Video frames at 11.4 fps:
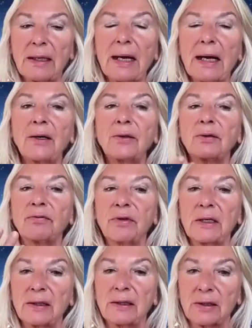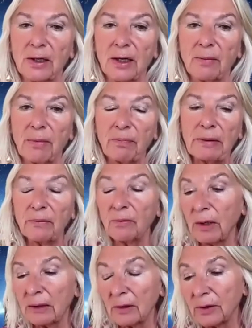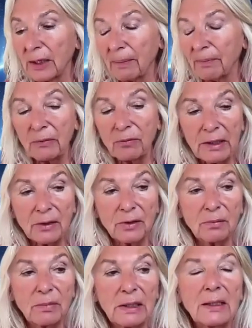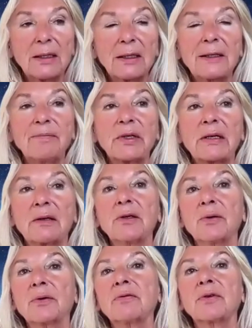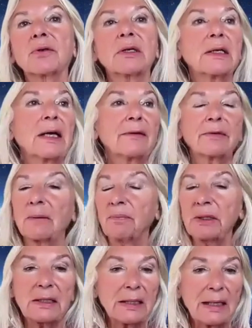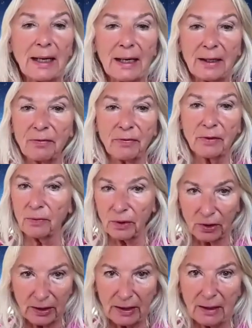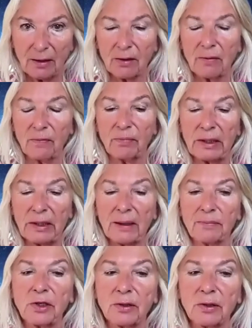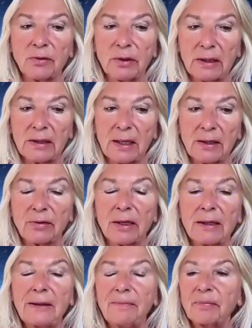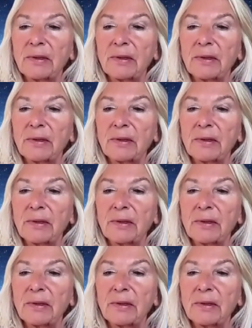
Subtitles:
Allow the feelings to come up. And what could that mean? Well, it could mean, if you're having a busy life or working or bringing up children, etc.,